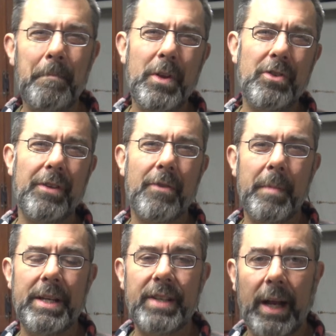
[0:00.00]
Usually for
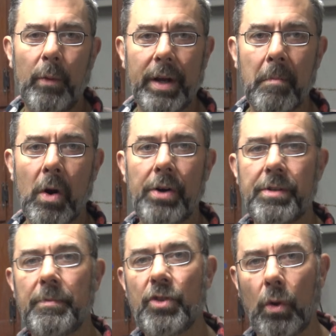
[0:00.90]
me, second week of
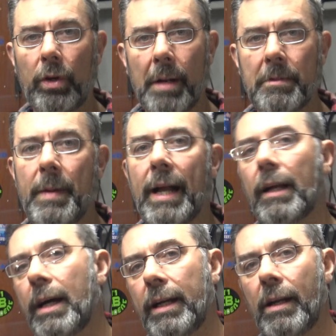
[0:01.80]
March, solar comes back
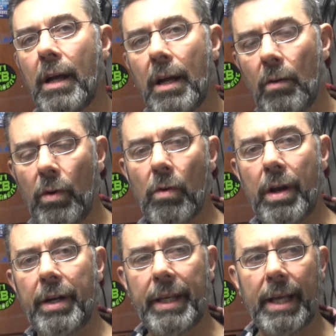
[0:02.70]
on. We
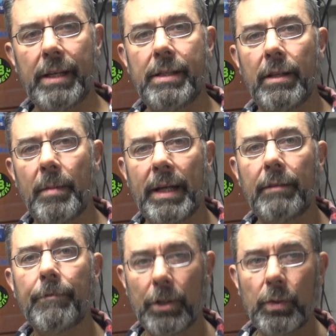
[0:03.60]
run it again till about
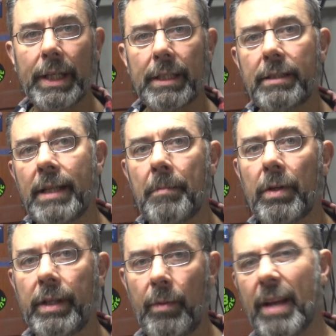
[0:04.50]
the first week of
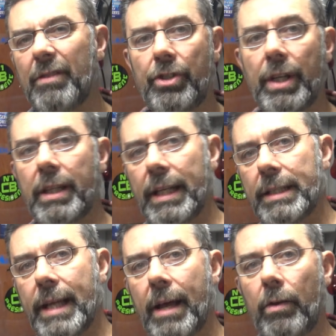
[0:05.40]
December, and then we have to shut
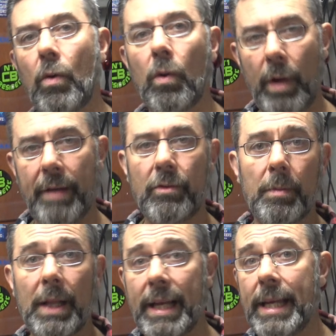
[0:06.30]
things down or we have to
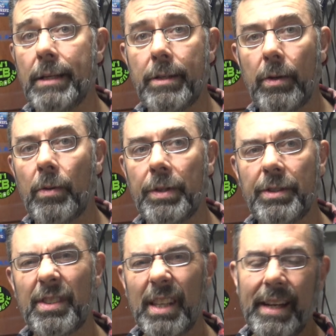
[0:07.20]
apply heat to it, which
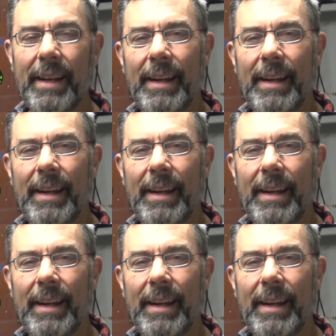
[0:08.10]
is,